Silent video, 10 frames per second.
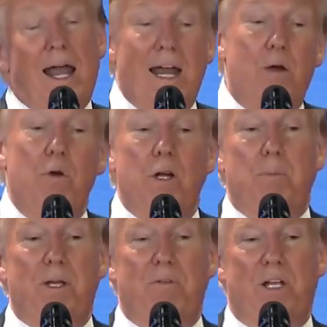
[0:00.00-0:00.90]
And I really
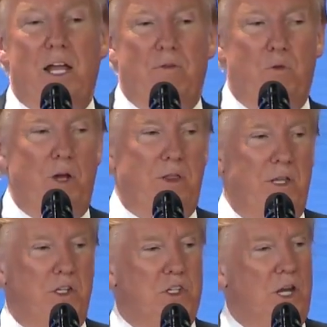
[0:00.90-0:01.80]
believe a lot of great
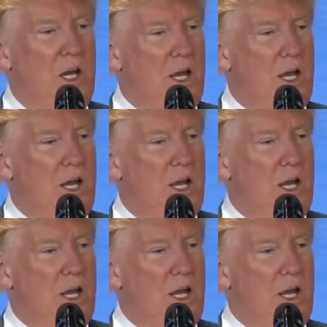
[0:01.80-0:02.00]
things can